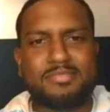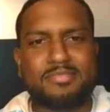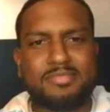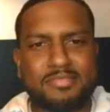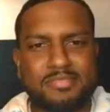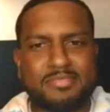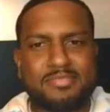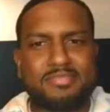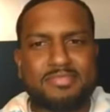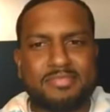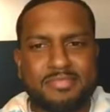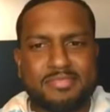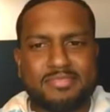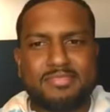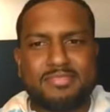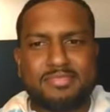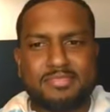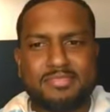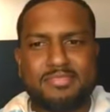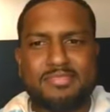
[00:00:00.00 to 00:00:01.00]

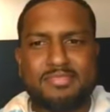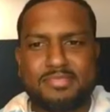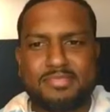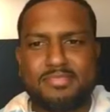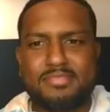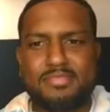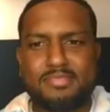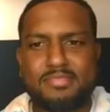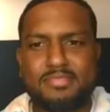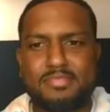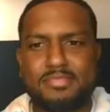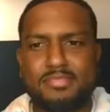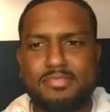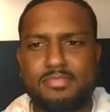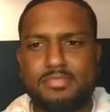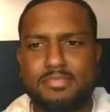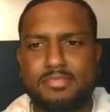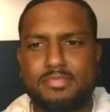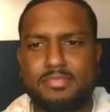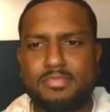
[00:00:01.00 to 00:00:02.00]

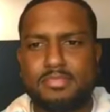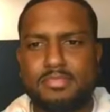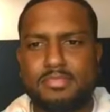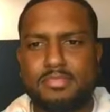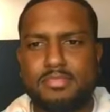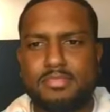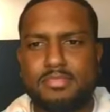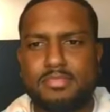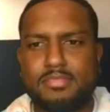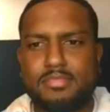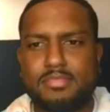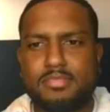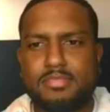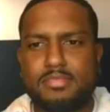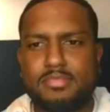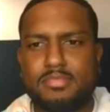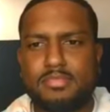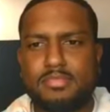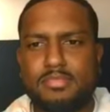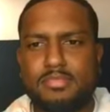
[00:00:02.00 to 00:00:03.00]

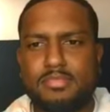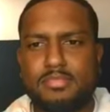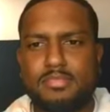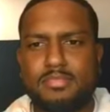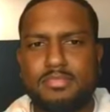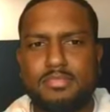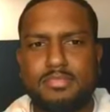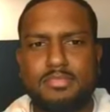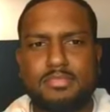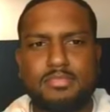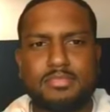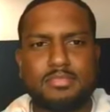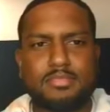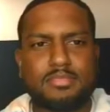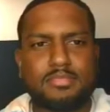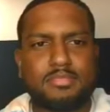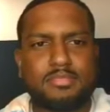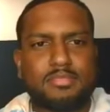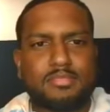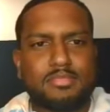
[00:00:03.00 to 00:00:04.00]

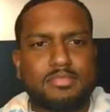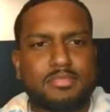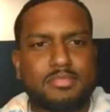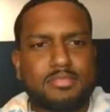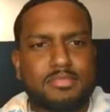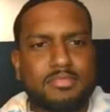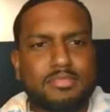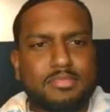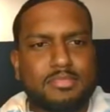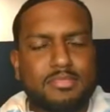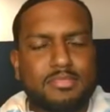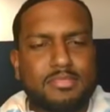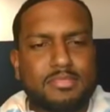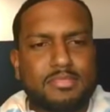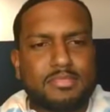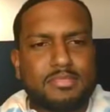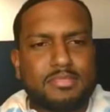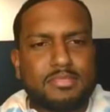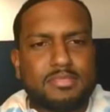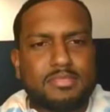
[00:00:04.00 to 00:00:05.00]

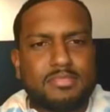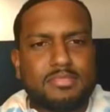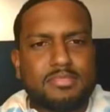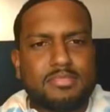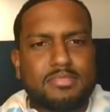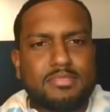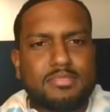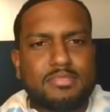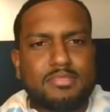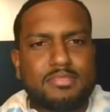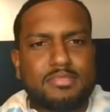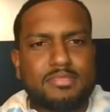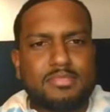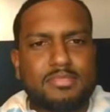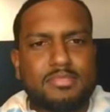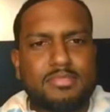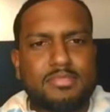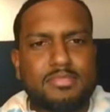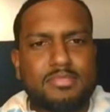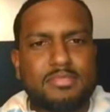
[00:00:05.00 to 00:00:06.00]

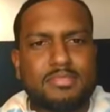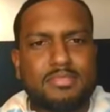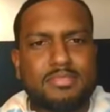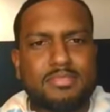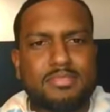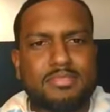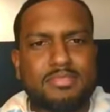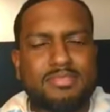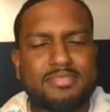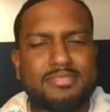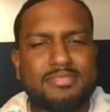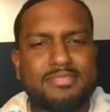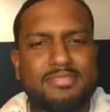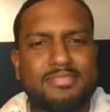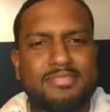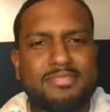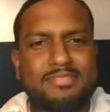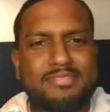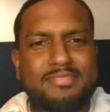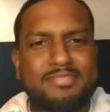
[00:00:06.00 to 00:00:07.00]

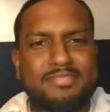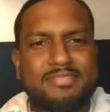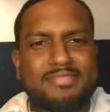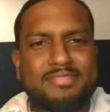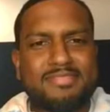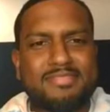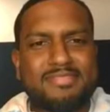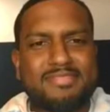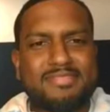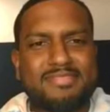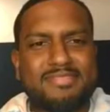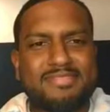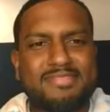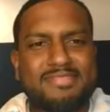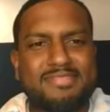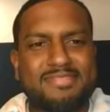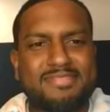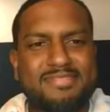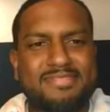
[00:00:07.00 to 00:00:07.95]
(not speaking)